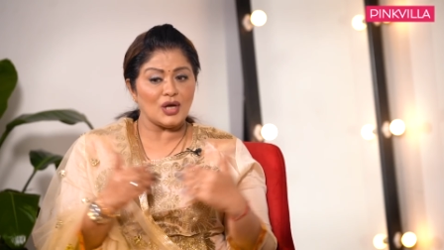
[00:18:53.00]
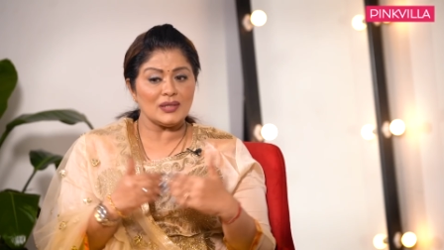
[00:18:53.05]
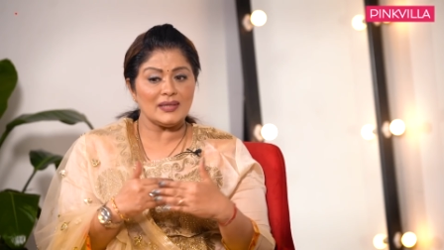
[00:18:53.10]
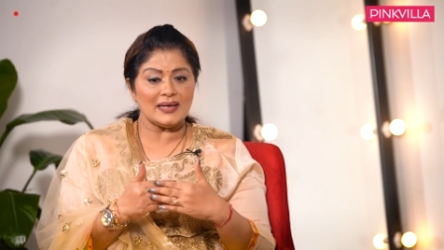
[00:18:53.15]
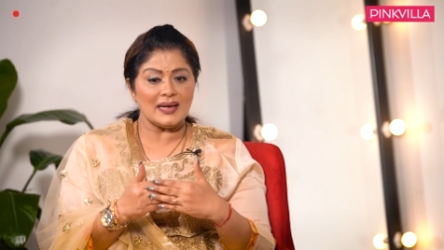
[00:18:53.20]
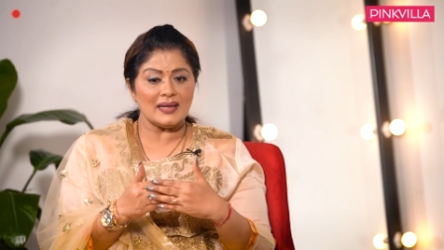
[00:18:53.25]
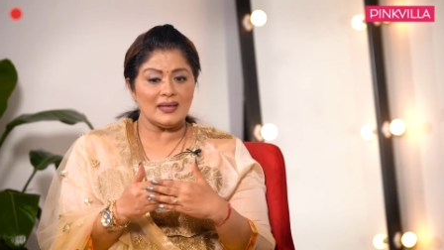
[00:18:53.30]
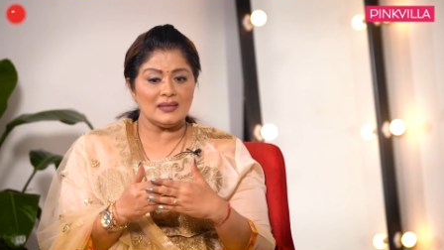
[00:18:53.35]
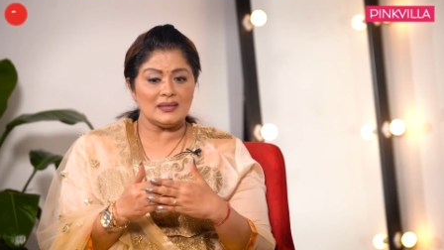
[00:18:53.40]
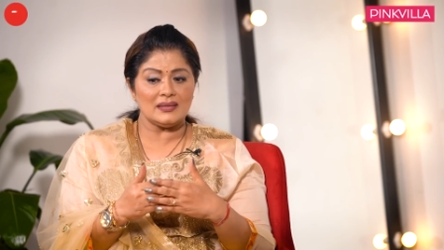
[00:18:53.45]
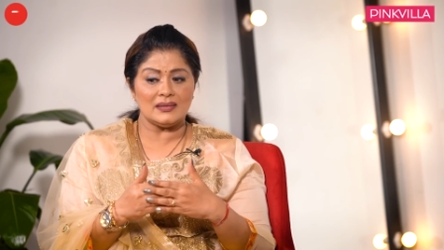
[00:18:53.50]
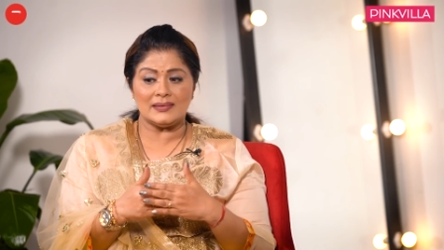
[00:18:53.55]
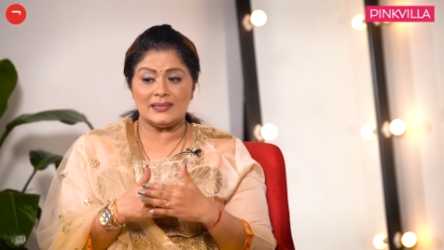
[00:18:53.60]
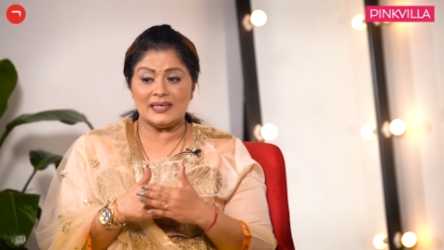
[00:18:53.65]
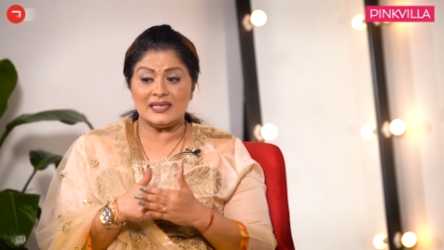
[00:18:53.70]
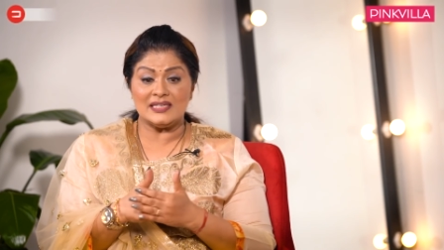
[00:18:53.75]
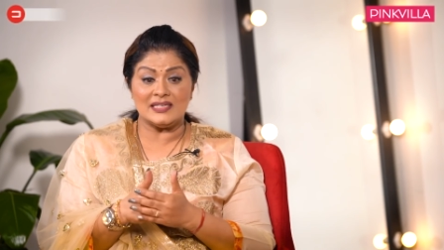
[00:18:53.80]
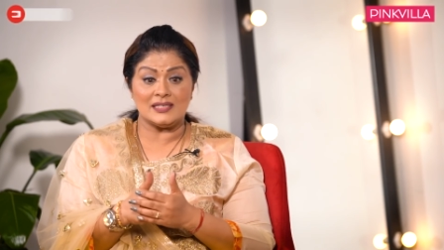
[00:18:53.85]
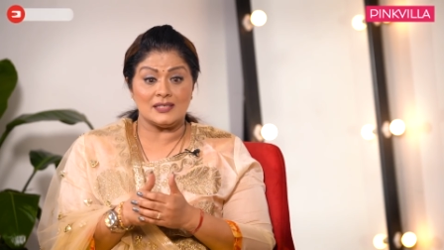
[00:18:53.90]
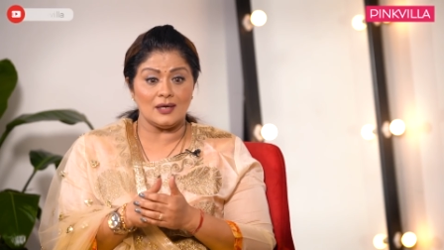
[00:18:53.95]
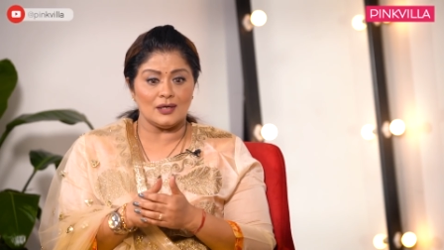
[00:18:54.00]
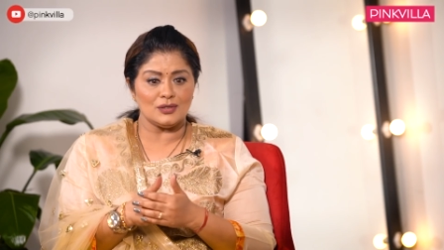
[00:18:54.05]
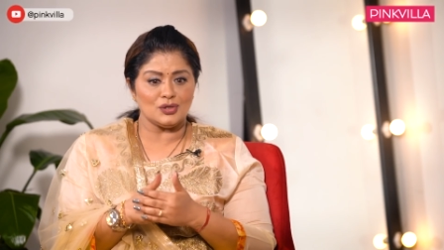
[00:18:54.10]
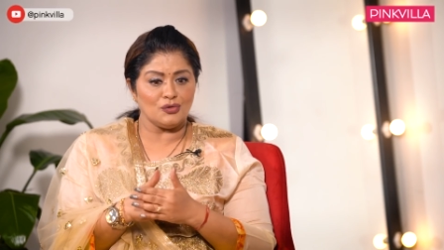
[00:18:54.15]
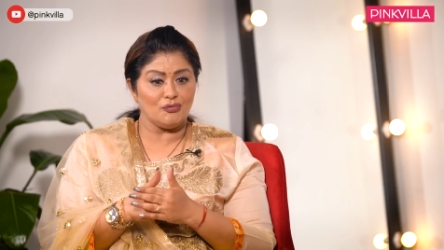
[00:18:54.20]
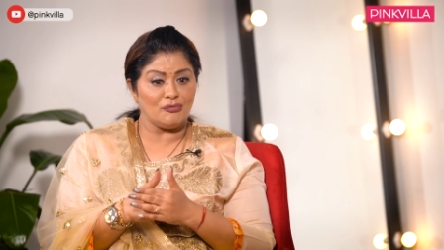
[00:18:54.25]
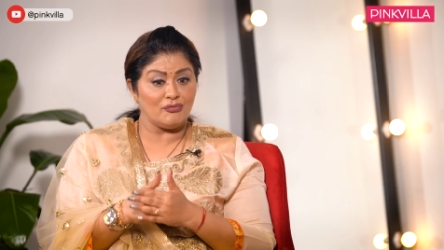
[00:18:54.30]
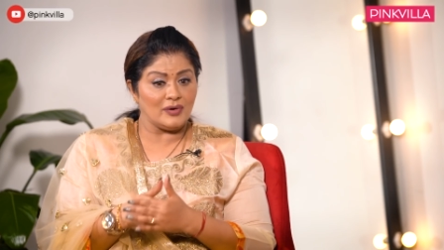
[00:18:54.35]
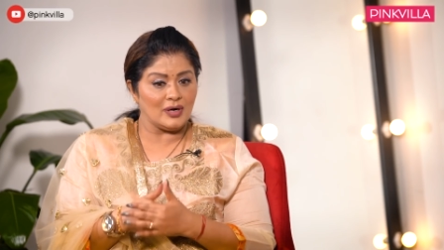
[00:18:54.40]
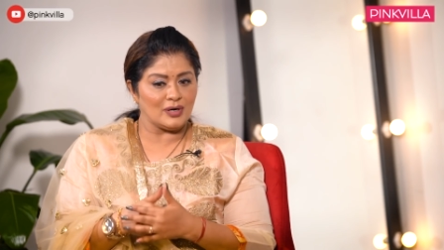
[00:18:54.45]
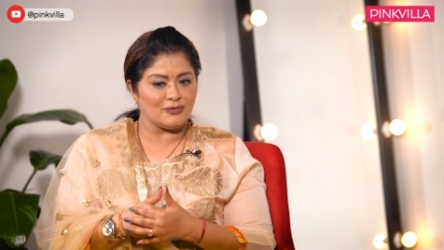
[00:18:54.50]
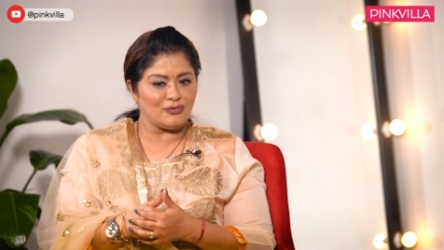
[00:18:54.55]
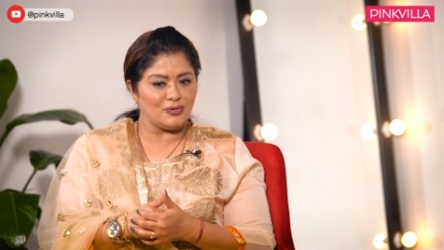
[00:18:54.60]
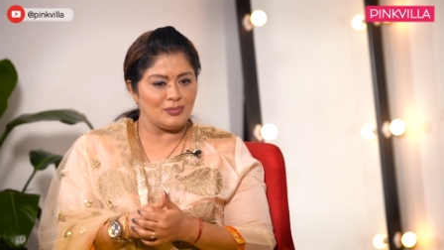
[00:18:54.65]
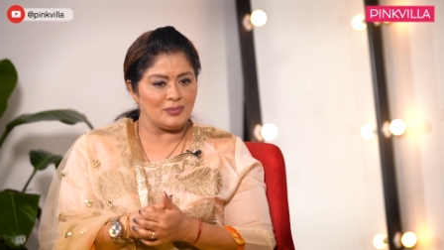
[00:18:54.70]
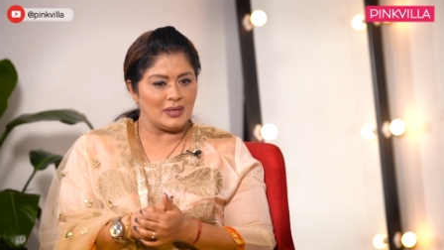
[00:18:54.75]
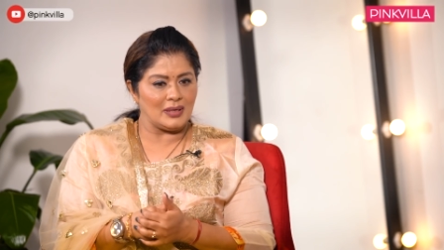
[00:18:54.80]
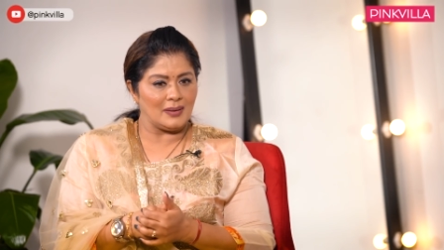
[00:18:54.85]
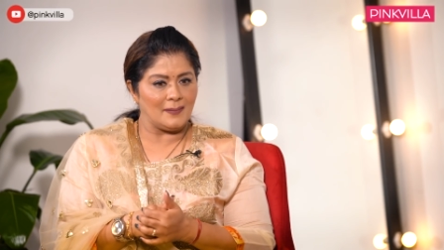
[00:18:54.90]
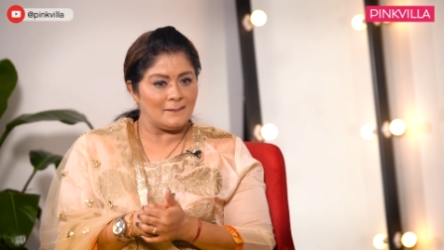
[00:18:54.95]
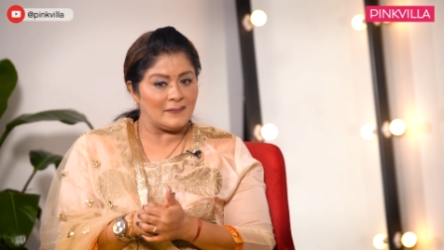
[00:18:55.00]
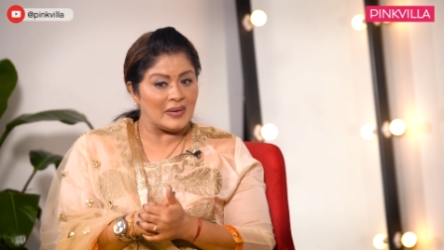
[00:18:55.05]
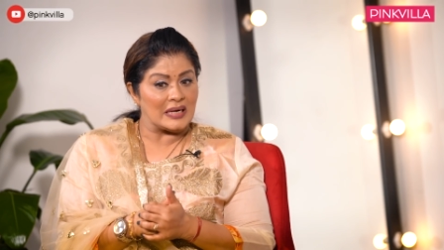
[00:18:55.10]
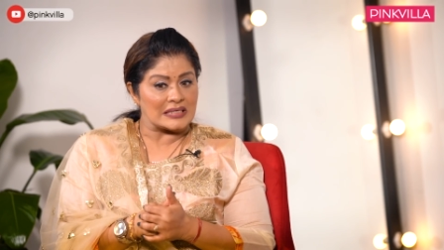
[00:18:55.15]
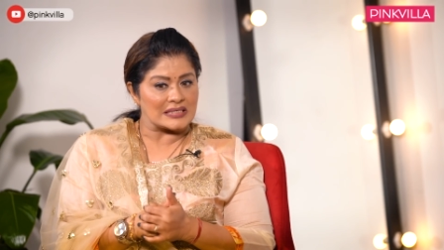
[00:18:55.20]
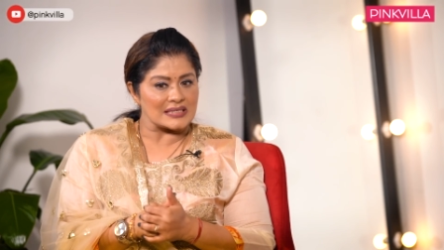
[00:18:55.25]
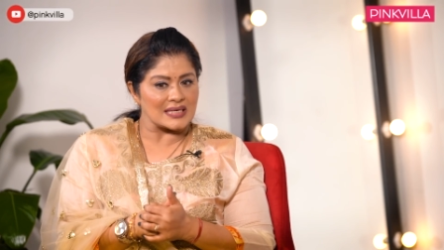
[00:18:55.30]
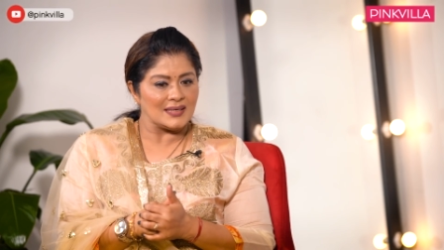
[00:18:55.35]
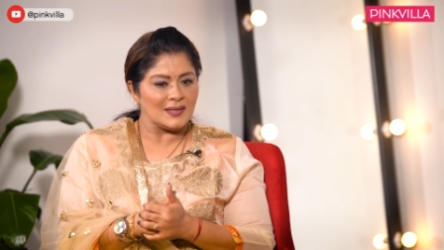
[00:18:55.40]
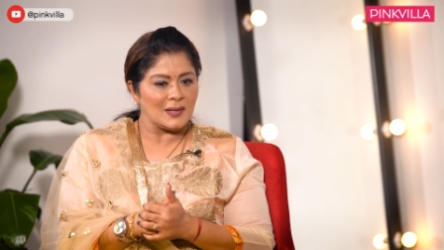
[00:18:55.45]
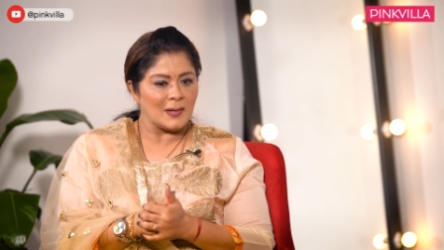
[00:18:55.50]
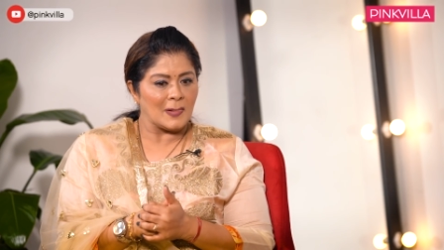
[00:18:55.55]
not that there is dearth of work for me, but